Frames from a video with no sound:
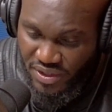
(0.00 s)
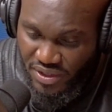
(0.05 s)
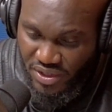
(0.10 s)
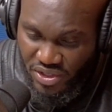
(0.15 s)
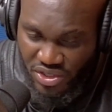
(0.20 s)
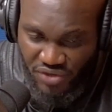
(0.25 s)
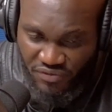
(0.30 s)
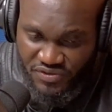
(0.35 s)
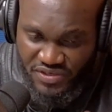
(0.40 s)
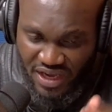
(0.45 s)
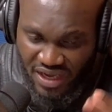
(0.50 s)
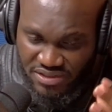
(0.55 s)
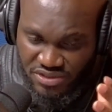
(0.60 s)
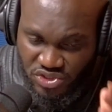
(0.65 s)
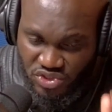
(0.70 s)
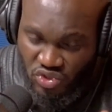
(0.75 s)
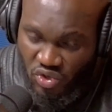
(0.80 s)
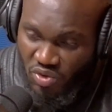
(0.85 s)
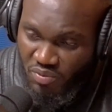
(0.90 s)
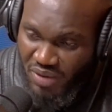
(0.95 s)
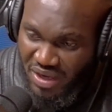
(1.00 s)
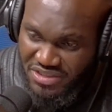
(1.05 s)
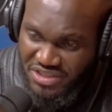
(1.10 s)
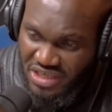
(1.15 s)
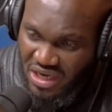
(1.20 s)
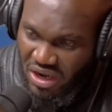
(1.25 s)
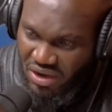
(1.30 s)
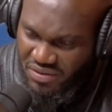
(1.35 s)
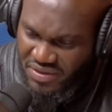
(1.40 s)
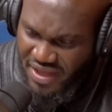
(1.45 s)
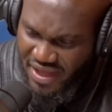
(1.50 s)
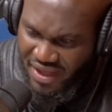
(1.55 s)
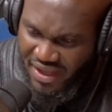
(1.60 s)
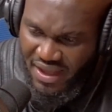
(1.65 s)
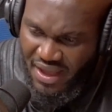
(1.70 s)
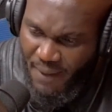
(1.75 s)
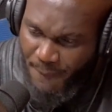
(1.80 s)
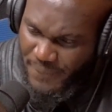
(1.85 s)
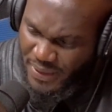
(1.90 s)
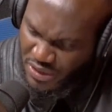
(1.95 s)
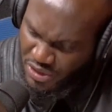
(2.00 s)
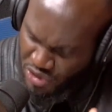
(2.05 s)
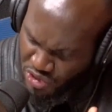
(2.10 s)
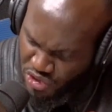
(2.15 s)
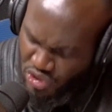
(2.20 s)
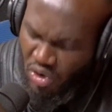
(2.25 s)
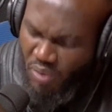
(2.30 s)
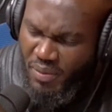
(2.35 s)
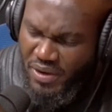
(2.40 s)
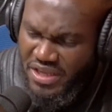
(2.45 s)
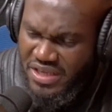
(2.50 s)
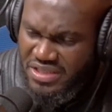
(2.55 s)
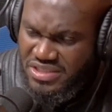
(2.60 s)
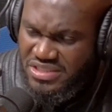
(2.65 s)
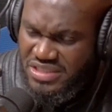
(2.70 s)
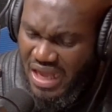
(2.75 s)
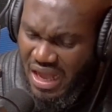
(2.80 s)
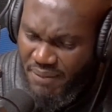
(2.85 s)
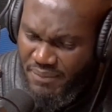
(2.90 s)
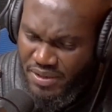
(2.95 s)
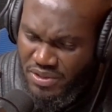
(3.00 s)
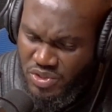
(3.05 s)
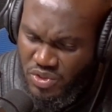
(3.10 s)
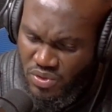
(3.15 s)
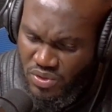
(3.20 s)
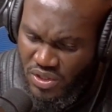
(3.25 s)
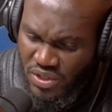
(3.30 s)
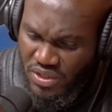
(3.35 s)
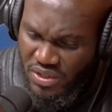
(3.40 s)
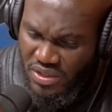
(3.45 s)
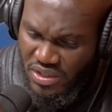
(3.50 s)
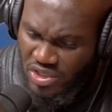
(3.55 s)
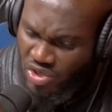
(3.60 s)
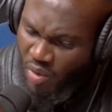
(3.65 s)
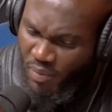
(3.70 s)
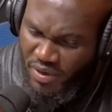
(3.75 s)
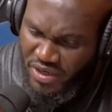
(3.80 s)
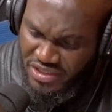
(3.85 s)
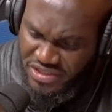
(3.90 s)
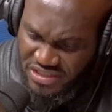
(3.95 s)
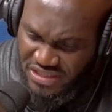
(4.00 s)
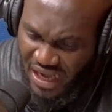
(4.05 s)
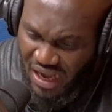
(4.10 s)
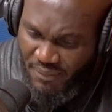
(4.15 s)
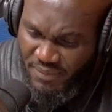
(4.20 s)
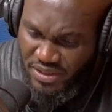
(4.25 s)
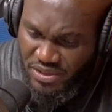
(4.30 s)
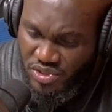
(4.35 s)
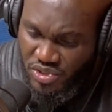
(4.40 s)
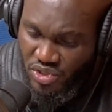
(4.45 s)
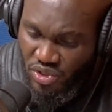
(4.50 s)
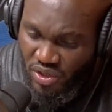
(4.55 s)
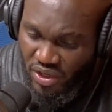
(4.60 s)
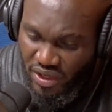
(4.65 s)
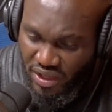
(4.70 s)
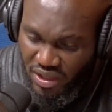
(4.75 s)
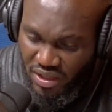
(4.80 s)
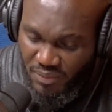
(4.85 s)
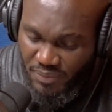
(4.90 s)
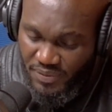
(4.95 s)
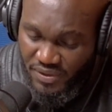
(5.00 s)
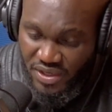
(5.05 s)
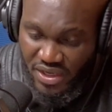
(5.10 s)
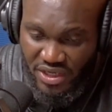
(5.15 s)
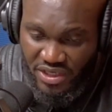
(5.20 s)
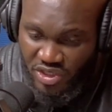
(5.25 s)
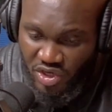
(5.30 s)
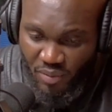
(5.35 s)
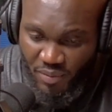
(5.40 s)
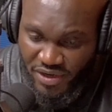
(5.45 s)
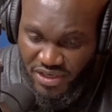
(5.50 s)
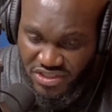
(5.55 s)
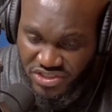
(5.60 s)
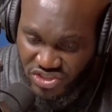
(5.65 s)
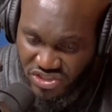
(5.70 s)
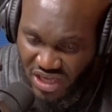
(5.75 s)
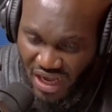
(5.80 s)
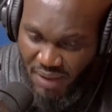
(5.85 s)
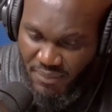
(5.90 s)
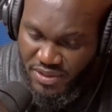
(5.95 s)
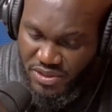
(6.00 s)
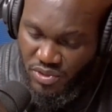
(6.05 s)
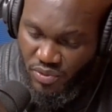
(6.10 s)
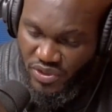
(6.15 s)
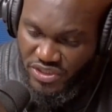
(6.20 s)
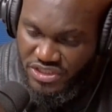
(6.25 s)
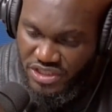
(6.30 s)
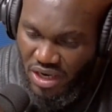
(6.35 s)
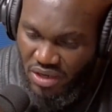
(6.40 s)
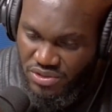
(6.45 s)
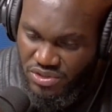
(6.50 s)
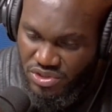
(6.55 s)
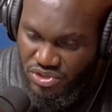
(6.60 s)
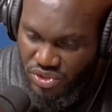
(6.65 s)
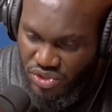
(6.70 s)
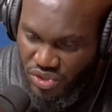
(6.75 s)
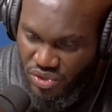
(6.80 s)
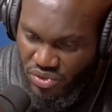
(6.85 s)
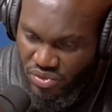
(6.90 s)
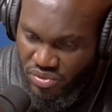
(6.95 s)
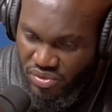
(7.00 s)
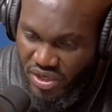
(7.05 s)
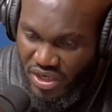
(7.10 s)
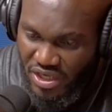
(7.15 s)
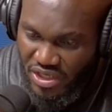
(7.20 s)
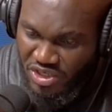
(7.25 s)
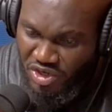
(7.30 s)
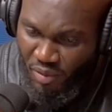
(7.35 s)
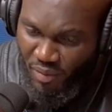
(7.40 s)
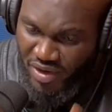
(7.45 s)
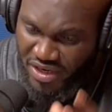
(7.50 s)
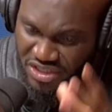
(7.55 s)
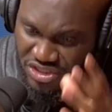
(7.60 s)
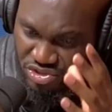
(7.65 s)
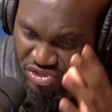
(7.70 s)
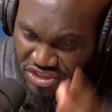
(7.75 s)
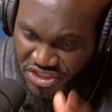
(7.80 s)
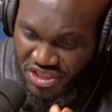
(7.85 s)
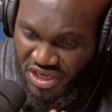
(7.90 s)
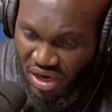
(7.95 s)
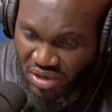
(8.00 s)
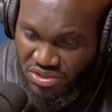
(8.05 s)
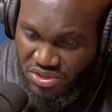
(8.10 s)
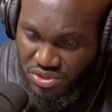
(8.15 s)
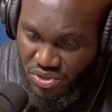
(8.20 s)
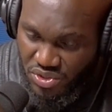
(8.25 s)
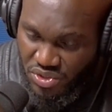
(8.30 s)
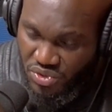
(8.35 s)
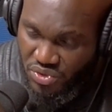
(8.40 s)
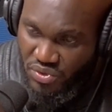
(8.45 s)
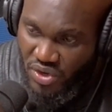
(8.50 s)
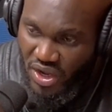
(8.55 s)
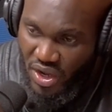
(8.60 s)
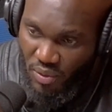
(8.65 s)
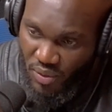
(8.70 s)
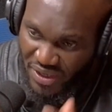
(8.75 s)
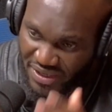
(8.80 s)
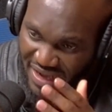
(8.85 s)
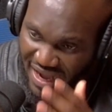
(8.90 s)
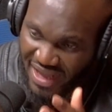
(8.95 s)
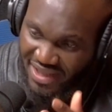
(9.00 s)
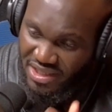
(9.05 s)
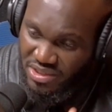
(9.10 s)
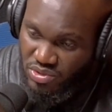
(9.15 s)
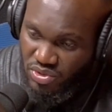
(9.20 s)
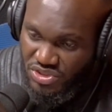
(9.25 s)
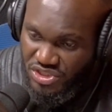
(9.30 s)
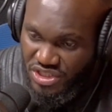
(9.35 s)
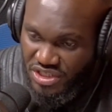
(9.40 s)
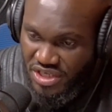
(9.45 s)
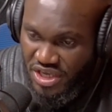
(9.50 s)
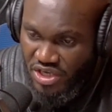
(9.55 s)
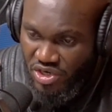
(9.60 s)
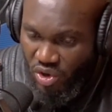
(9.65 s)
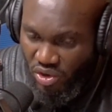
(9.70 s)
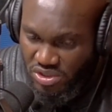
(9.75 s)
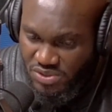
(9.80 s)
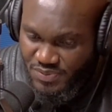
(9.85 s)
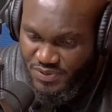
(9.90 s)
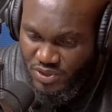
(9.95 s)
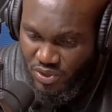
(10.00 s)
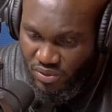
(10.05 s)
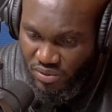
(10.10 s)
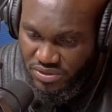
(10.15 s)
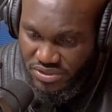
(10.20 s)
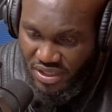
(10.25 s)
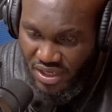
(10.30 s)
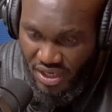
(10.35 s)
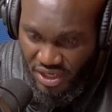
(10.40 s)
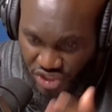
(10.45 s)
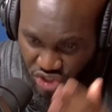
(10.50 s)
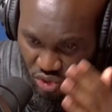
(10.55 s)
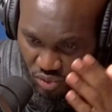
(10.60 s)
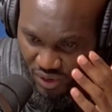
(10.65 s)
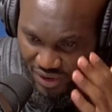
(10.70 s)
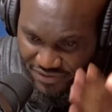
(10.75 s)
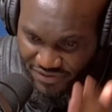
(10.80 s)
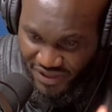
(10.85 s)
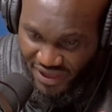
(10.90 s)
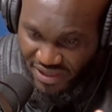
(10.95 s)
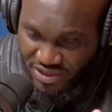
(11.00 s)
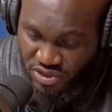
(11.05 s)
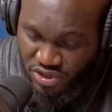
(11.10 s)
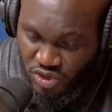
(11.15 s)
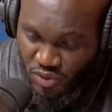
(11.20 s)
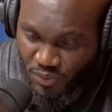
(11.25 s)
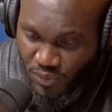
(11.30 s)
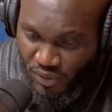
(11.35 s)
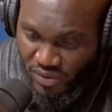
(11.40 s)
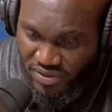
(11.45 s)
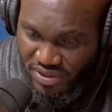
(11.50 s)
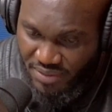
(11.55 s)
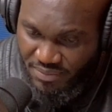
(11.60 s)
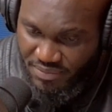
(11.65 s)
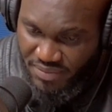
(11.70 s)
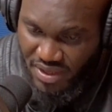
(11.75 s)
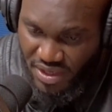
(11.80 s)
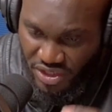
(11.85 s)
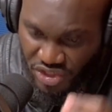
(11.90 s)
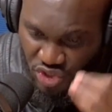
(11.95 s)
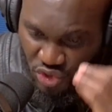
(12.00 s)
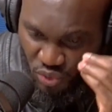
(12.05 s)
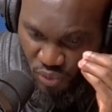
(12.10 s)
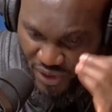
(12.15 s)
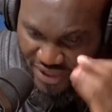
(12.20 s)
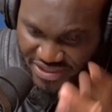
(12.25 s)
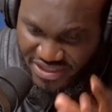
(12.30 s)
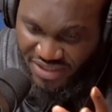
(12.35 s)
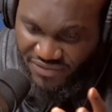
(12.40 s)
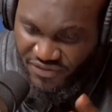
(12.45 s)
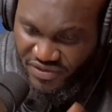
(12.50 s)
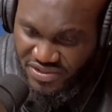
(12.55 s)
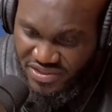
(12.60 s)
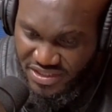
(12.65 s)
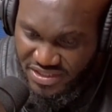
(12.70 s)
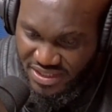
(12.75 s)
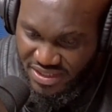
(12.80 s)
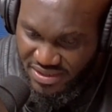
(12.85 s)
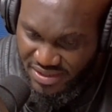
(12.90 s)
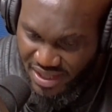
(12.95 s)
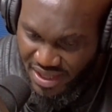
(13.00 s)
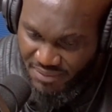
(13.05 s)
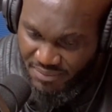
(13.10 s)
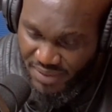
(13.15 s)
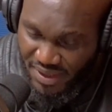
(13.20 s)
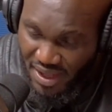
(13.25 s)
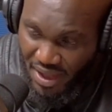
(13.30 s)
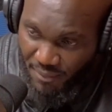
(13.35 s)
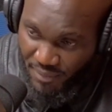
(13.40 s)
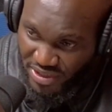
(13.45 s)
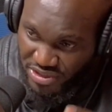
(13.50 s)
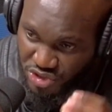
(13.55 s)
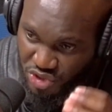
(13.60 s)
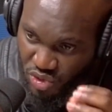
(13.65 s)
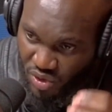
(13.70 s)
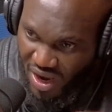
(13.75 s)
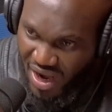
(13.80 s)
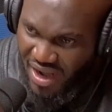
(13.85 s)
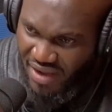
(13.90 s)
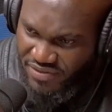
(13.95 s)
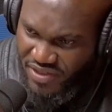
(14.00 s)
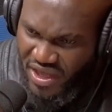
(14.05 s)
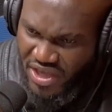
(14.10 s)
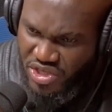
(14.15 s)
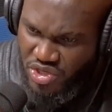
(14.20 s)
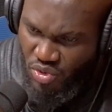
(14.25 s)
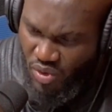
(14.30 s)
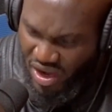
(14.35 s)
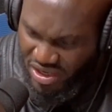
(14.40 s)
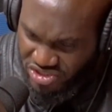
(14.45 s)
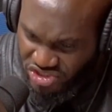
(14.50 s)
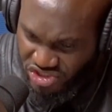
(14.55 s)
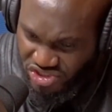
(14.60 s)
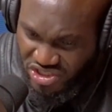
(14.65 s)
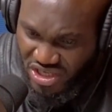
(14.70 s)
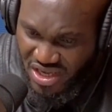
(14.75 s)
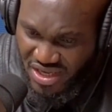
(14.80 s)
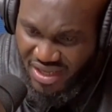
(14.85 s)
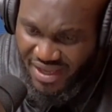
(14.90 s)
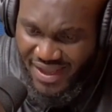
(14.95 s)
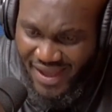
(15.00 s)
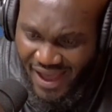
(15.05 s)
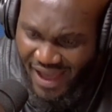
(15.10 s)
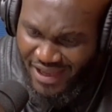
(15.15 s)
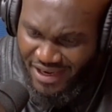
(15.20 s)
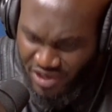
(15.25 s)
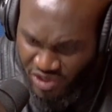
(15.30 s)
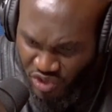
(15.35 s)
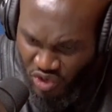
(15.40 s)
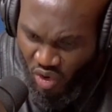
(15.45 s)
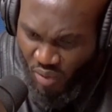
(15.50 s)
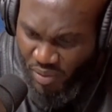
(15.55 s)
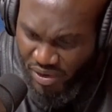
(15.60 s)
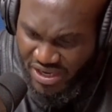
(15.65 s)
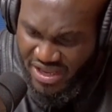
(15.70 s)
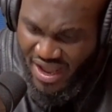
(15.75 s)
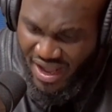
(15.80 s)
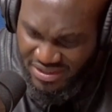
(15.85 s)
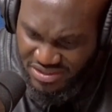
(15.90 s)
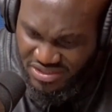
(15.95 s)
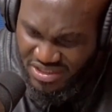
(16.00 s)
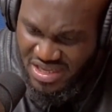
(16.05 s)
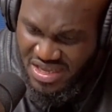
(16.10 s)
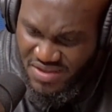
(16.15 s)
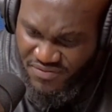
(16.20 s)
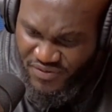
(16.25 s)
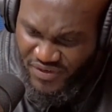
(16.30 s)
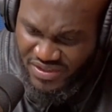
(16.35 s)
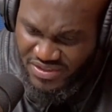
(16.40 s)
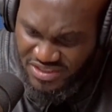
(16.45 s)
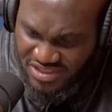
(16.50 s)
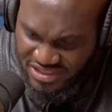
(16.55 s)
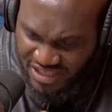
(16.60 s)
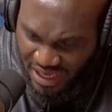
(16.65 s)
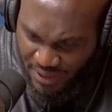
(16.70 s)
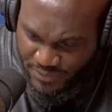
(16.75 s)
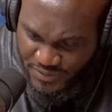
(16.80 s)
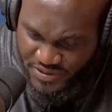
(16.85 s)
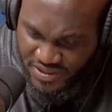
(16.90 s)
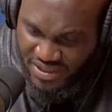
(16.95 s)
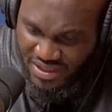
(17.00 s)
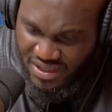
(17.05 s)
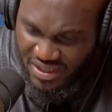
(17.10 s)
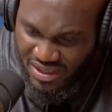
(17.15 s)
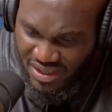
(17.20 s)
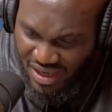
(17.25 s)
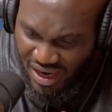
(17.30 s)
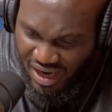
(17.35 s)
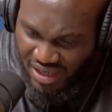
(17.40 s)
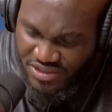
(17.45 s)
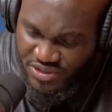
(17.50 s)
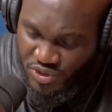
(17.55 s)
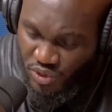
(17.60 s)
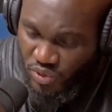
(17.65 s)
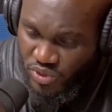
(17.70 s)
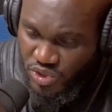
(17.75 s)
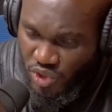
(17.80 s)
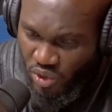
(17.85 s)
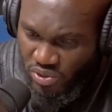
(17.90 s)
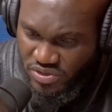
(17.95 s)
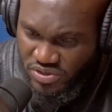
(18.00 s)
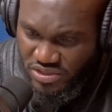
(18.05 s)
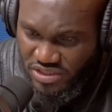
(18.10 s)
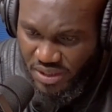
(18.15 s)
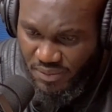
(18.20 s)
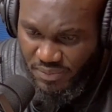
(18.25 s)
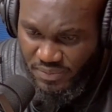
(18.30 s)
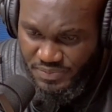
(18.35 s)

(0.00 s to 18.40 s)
You've done so much out there, but nobody is coming to nobody is coming to your help. Nobody is coming to reach out to you. Nobody is reaching out to you. When others were sick in hospitals, you are there to support them. You went and visited them, but you are there, you are sick, and nobody has even stepped at your doorstep.